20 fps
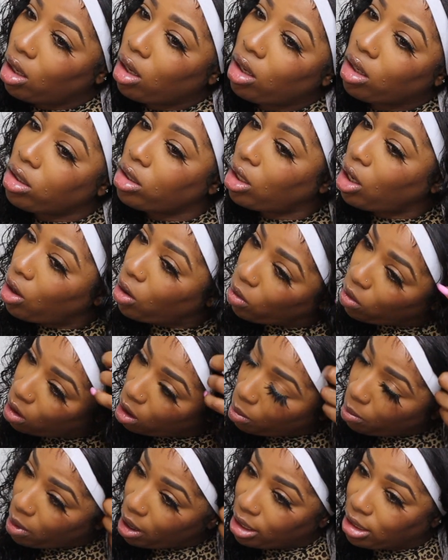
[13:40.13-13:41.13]
So
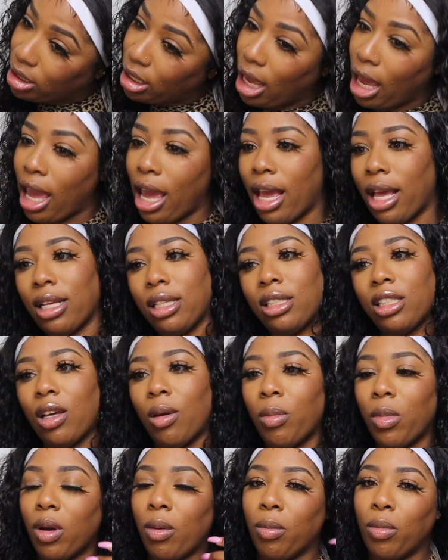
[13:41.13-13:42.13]
I'm about to add
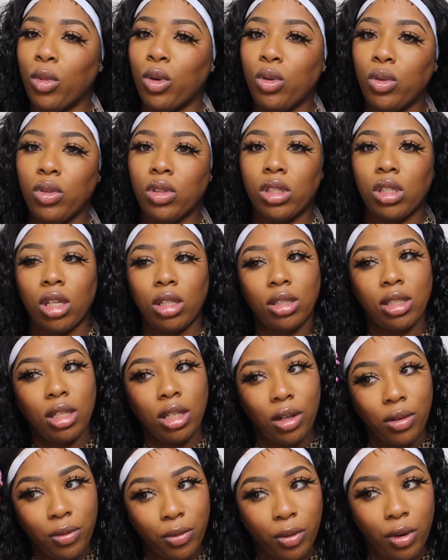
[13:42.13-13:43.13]
some mousse to
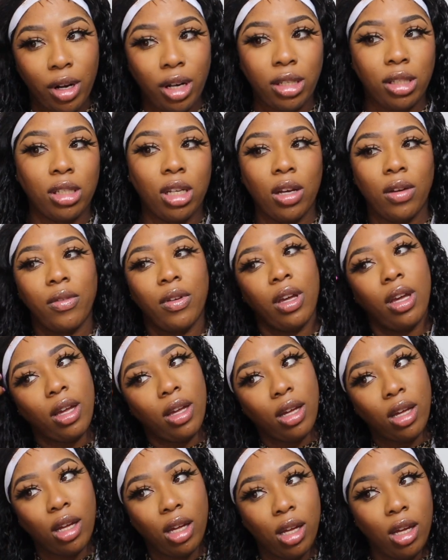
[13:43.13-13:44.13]
the front of it
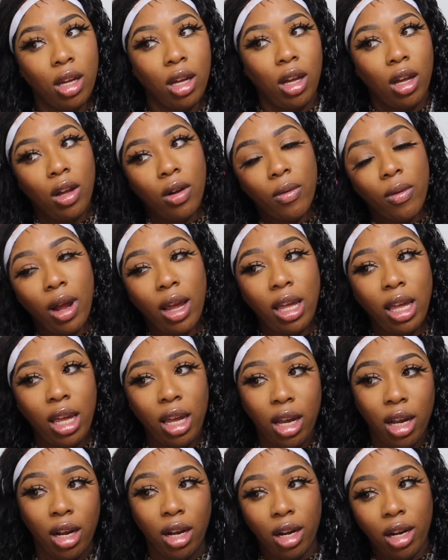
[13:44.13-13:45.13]
right
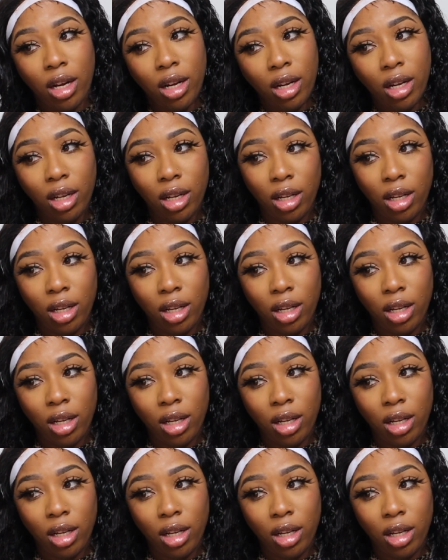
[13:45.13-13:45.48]
here,